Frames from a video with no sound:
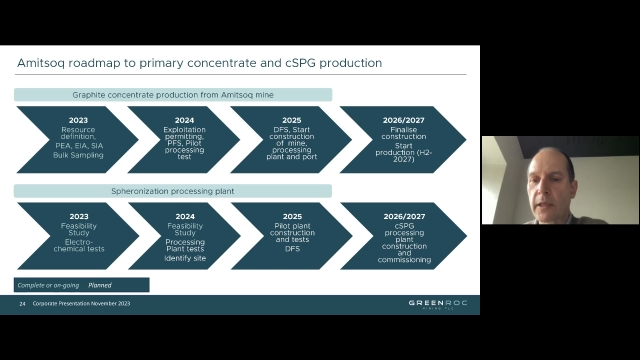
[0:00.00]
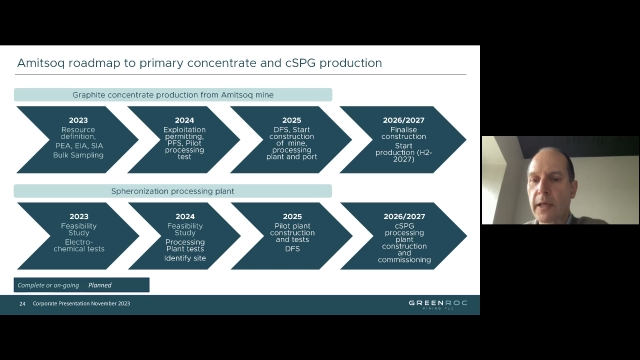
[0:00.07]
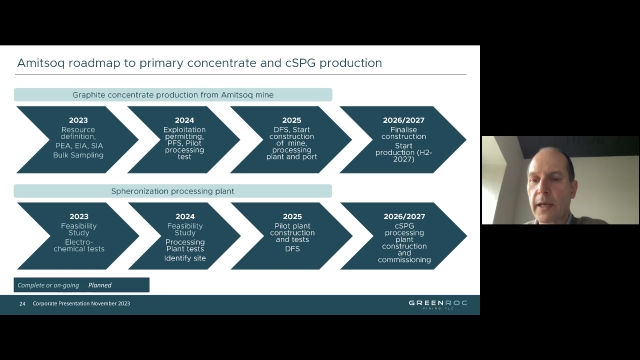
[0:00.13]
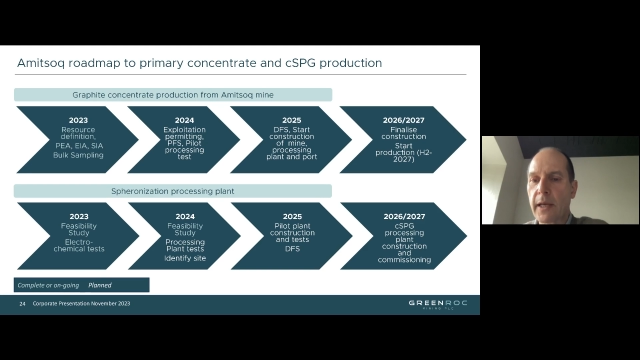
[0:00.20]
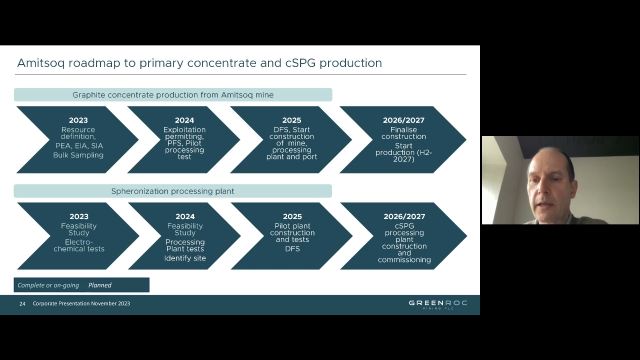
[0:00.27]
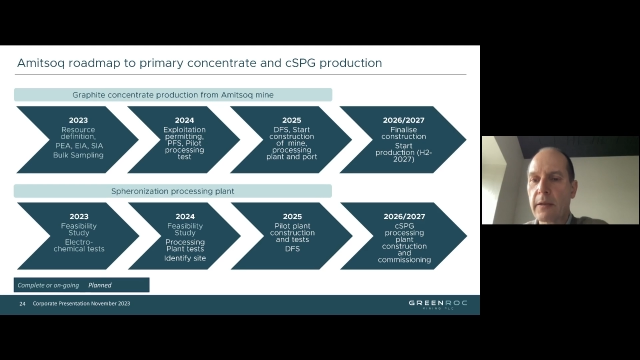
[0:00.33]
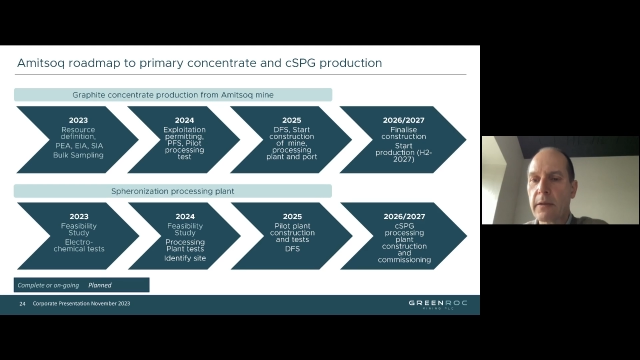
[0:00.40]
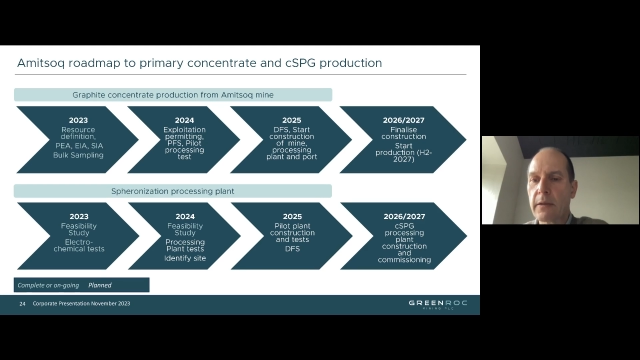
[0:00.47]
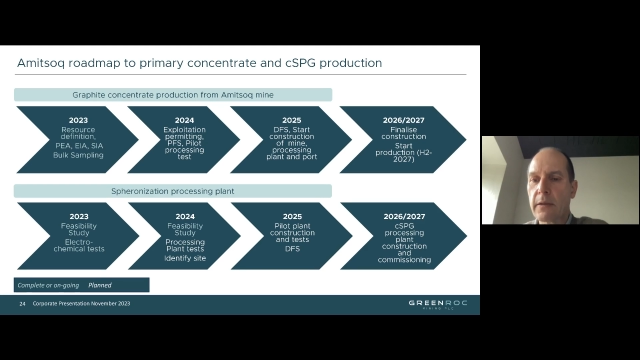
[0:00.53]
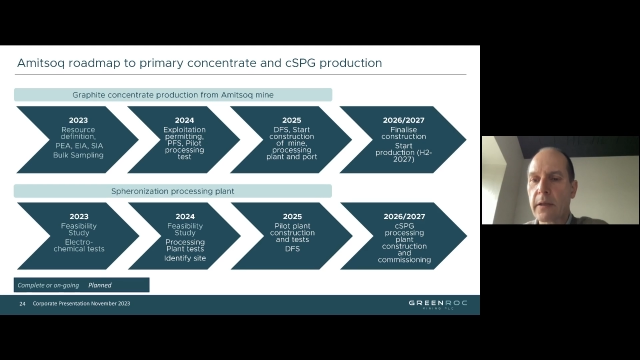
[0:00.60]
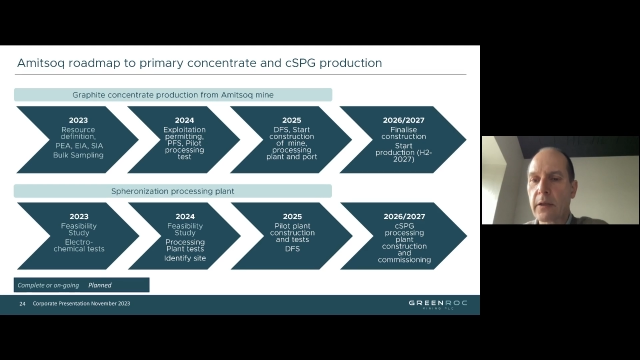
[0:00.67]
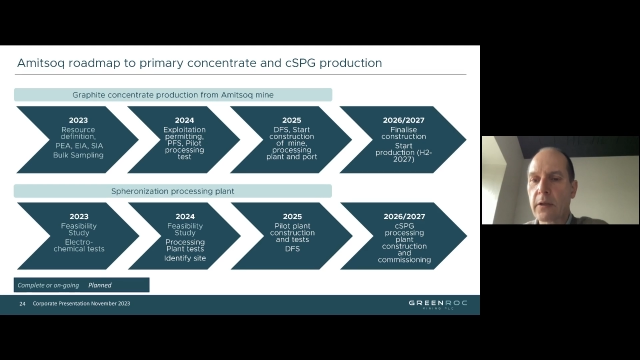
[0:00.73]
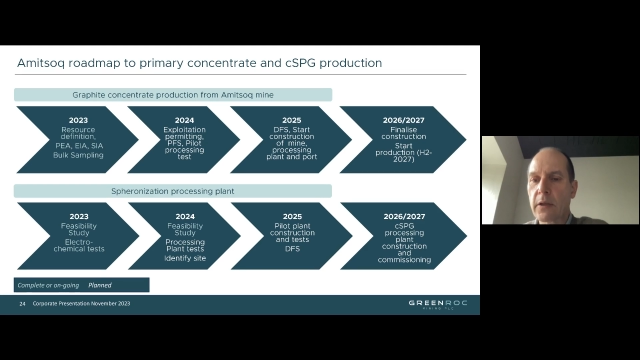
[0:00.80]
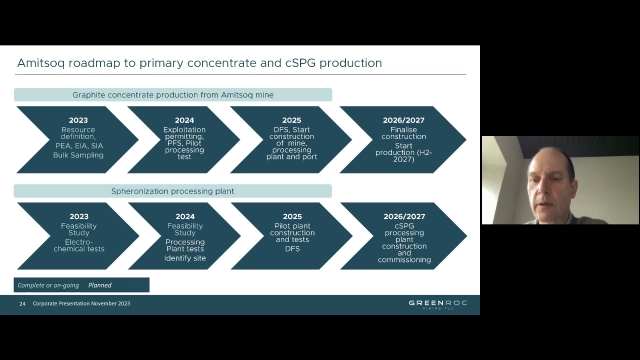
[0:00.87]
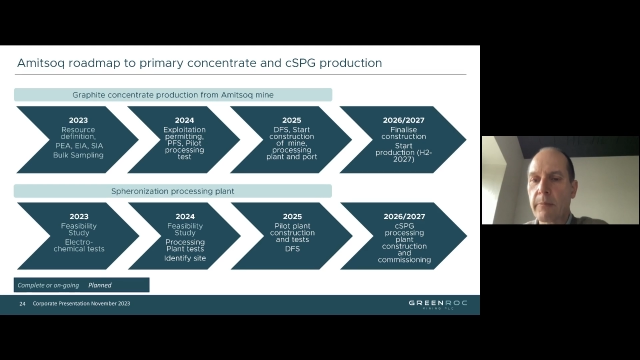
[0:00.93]
Can
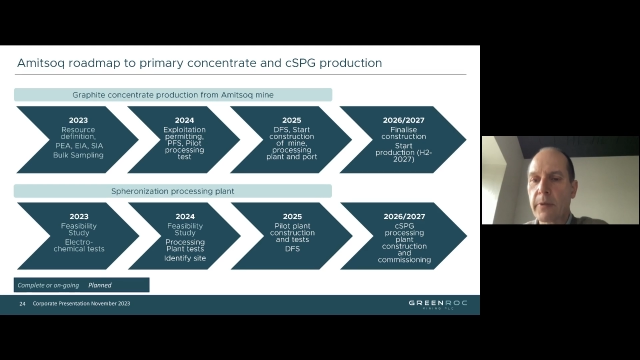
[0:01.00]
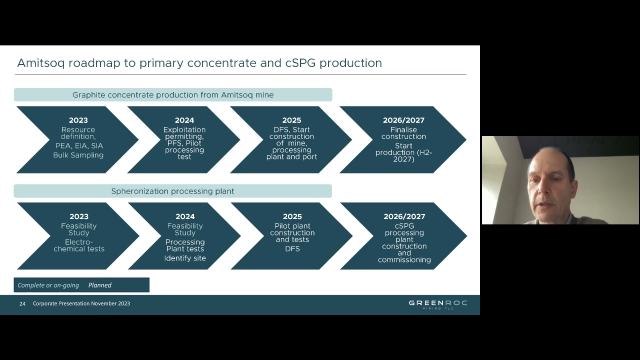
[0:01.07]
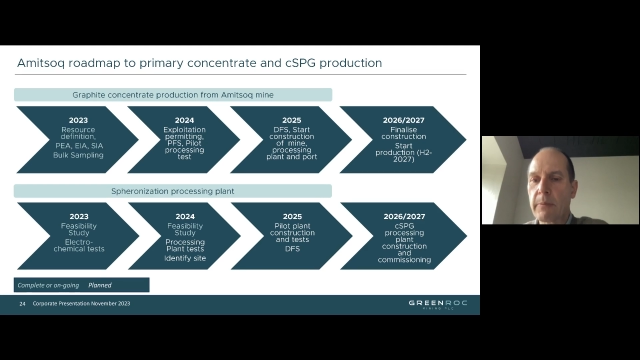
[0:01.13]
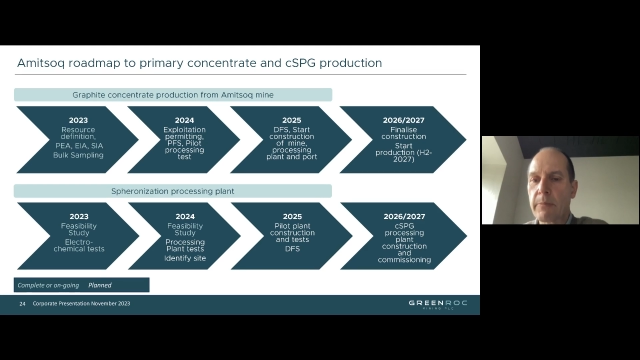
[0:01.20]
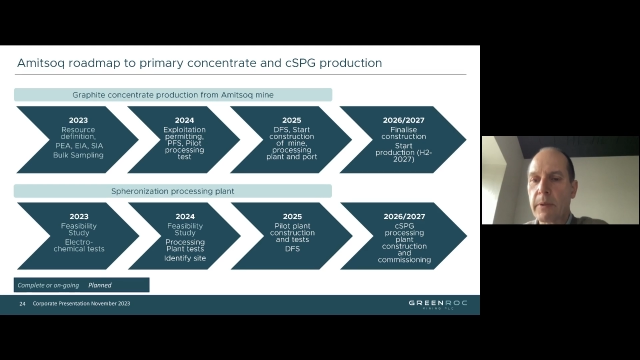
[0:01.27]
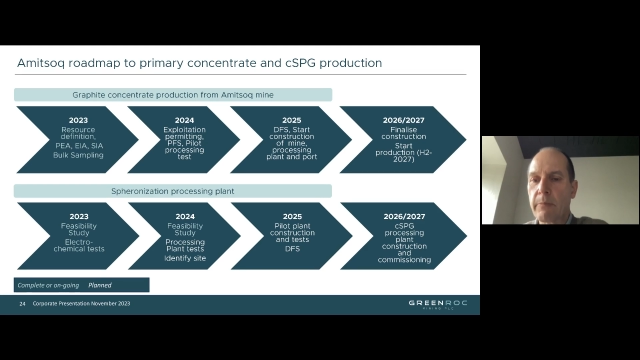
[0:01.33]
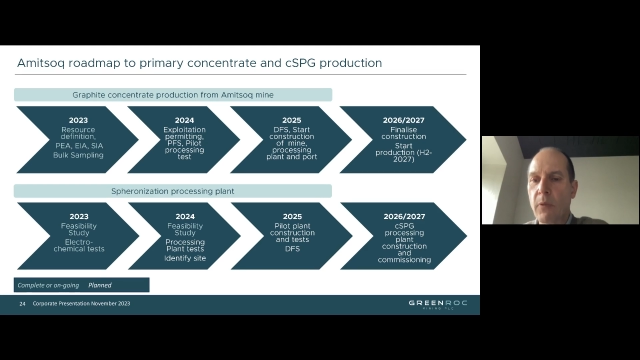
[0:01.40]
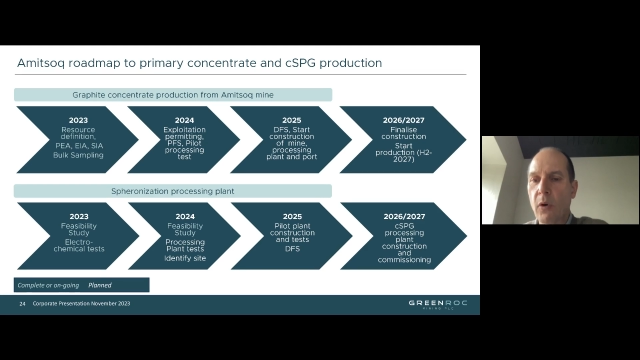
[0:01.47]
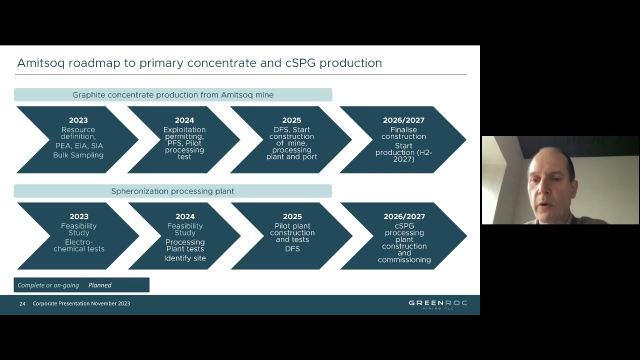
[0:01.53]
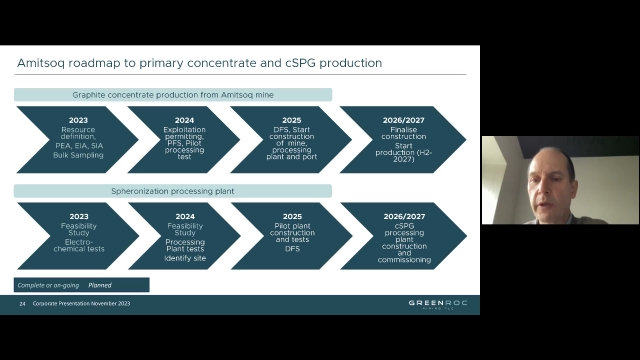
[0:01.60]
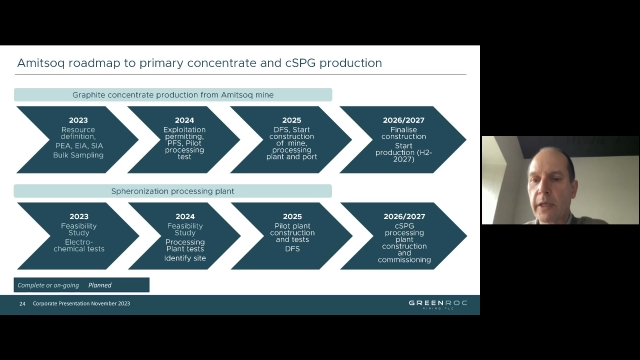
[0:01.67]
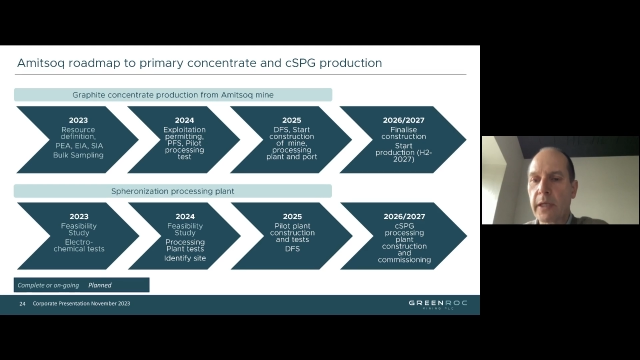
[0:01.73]
the company be more